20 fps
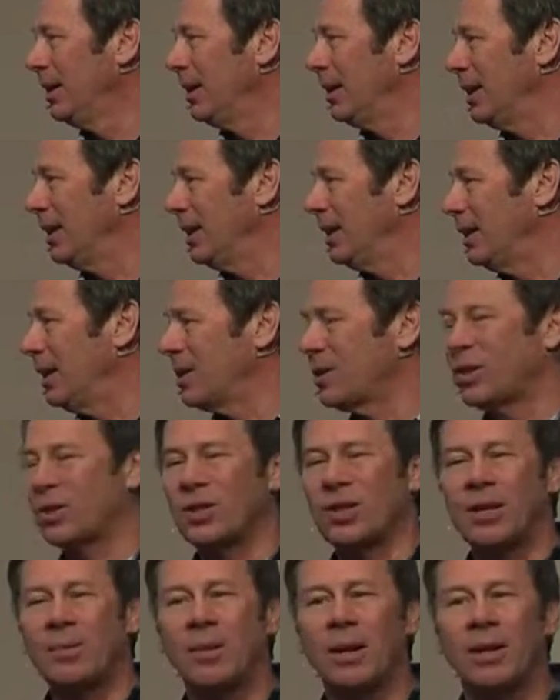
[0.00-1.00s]
it doesn't
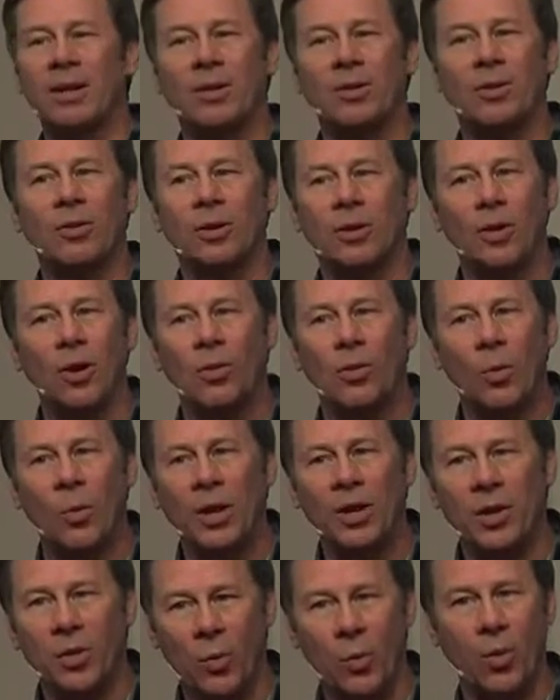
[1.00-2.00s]
seem like it's going to go the
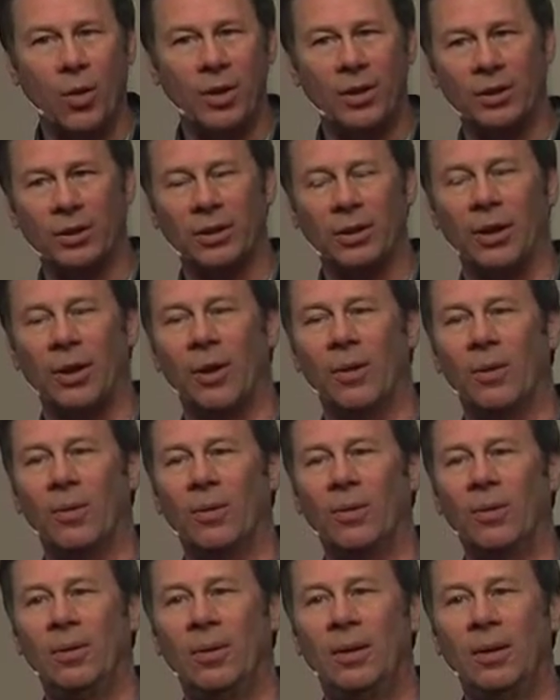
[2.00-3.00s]
way you want it to
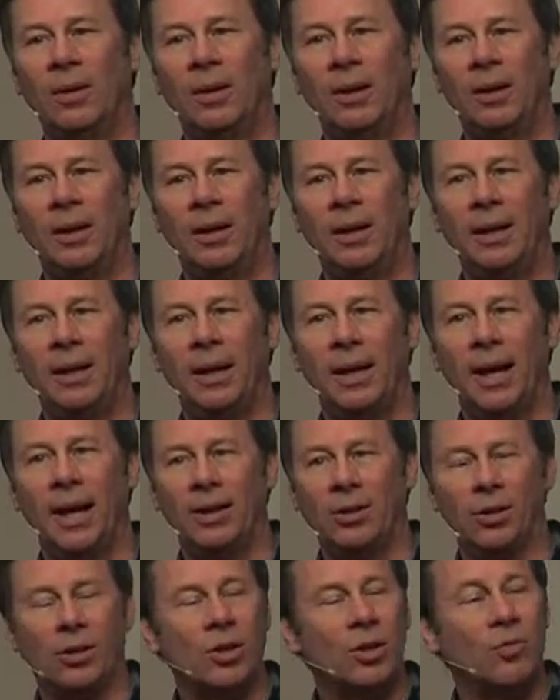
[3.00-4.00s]
go,
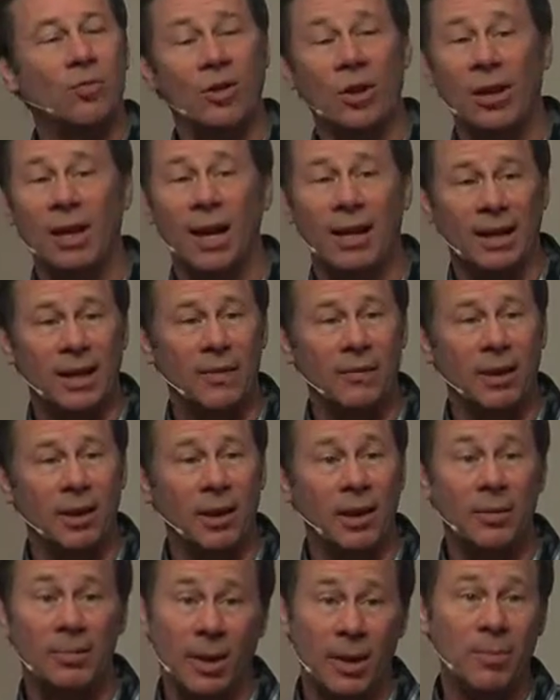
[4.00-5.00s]
and you just feel like
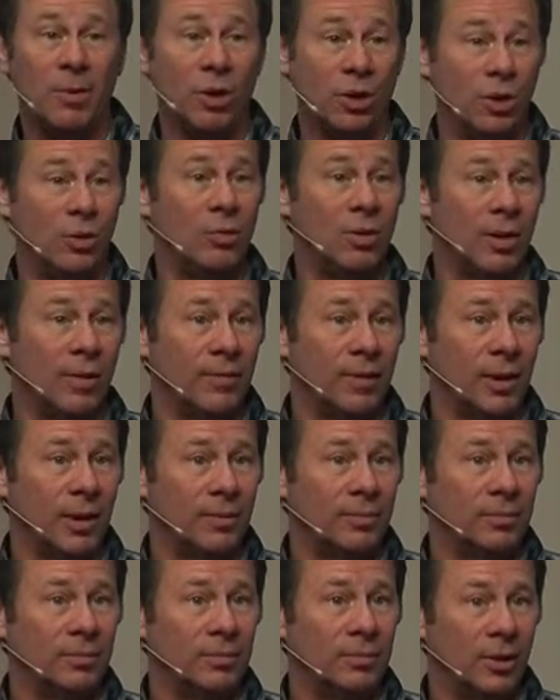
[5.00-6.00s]
giving up, maybe you do give
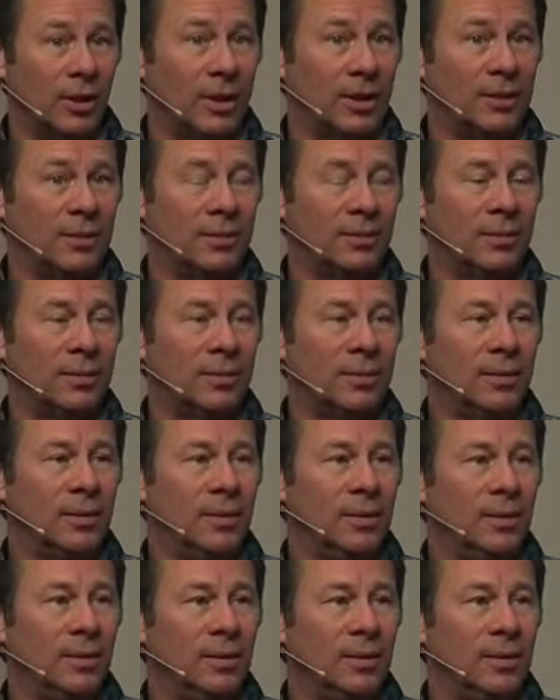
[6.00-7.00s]
up, right?
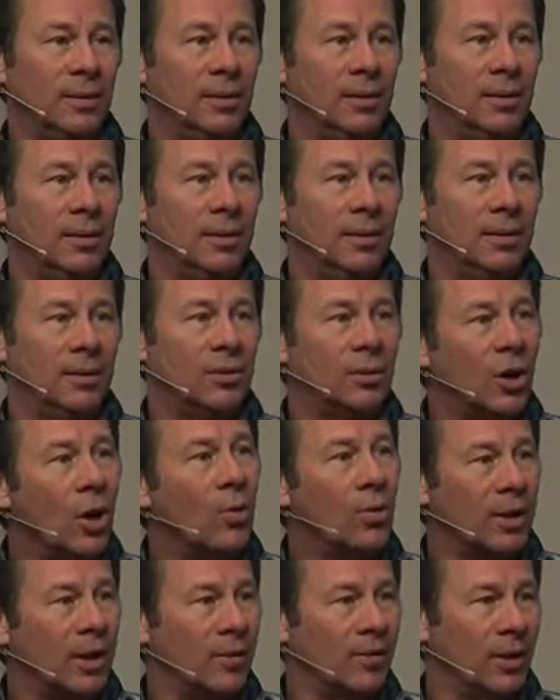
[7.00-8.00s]

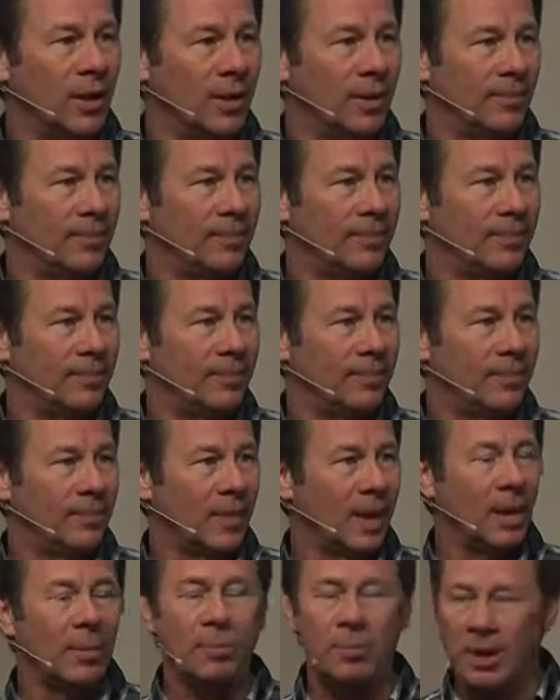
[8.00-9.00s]
Don't give up.
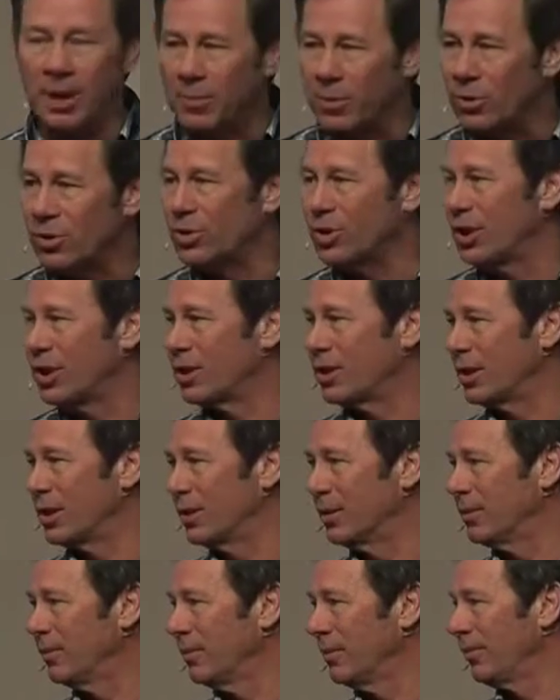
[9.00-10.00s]
Be
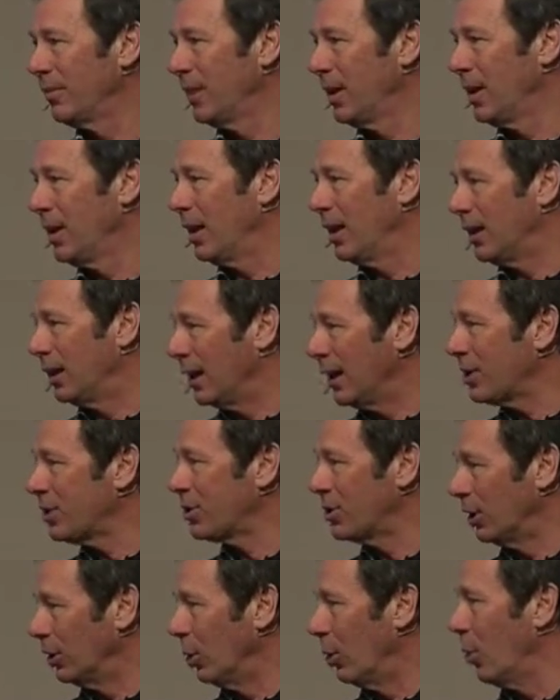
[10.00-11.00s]
persistent.
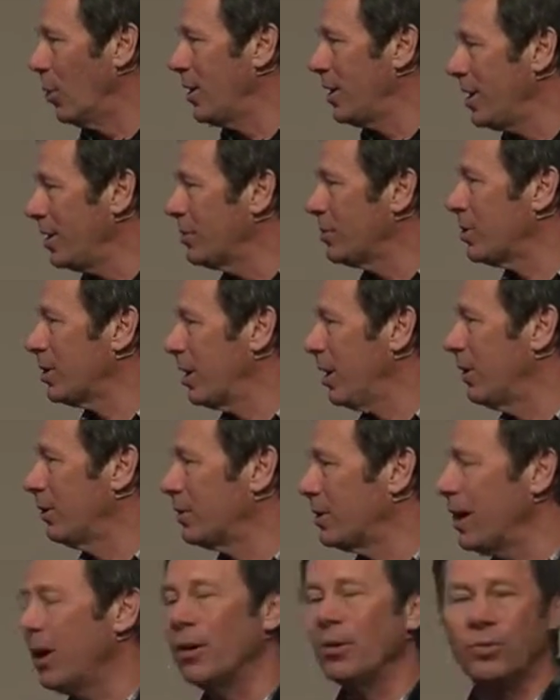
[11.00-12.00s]
Unless the Lord
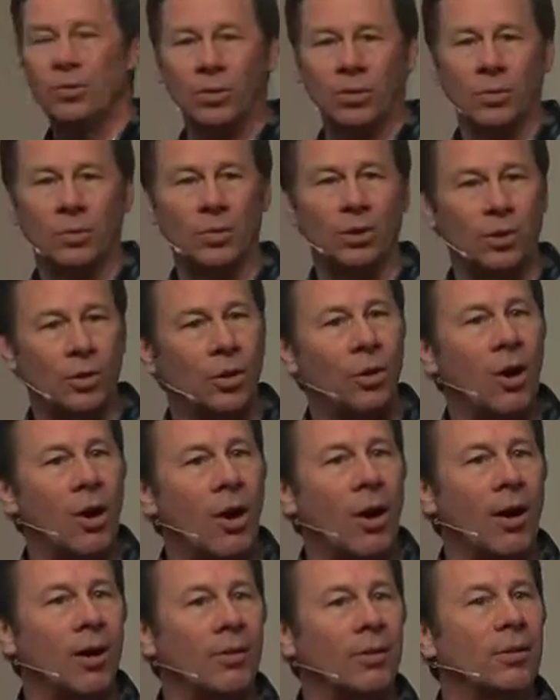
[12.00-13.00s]
Himself tells you in your
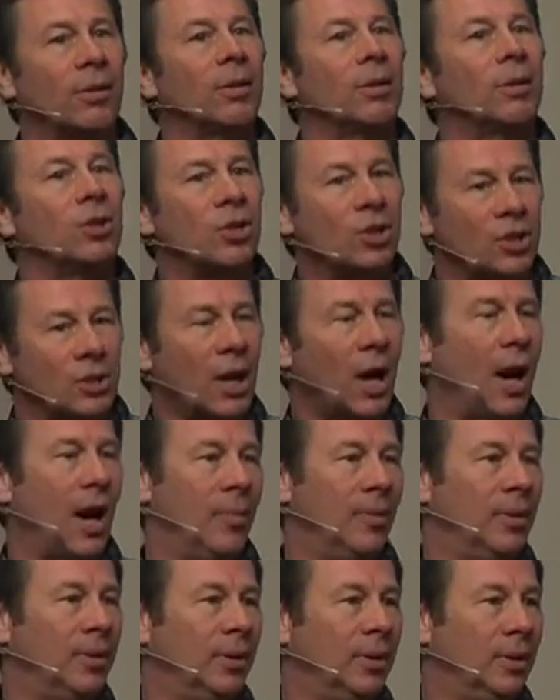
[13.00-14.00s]
heart,
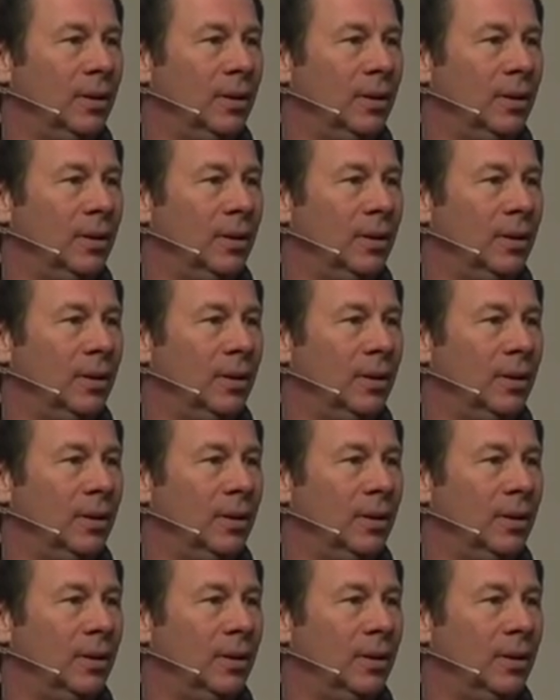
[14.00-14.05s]
stop,